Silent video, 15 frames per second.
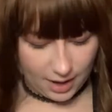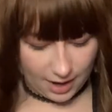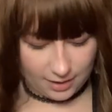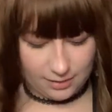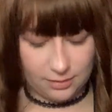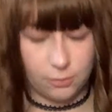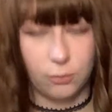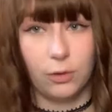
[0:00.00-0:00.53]
I
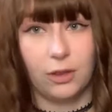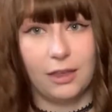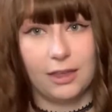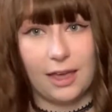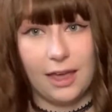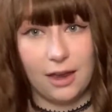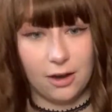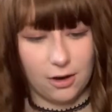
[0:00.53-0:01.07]
didn't really
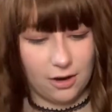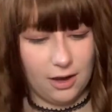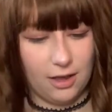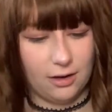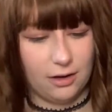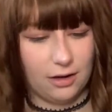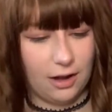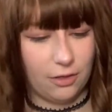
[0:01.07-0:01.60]
care,
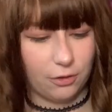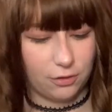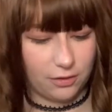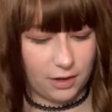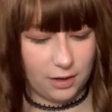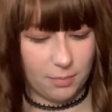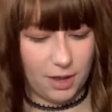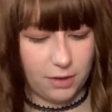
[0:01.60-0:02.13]
and another
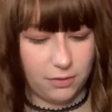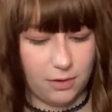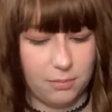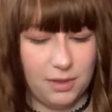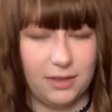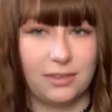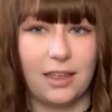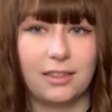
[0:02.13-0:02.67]
thing about them
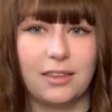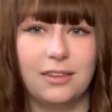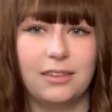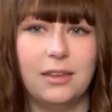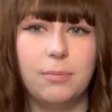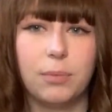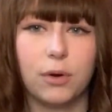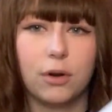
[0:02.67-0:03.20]
is that the
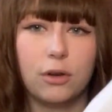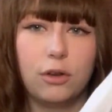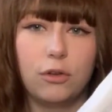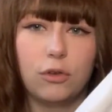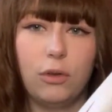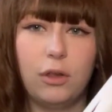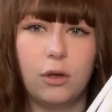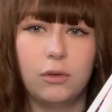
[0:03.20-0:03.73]
zipper
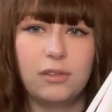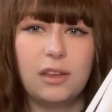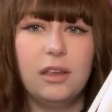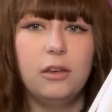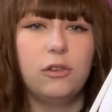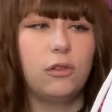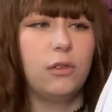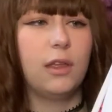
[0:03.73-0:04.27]
usually goes
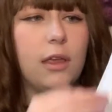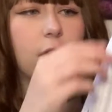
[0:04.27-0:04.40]
into the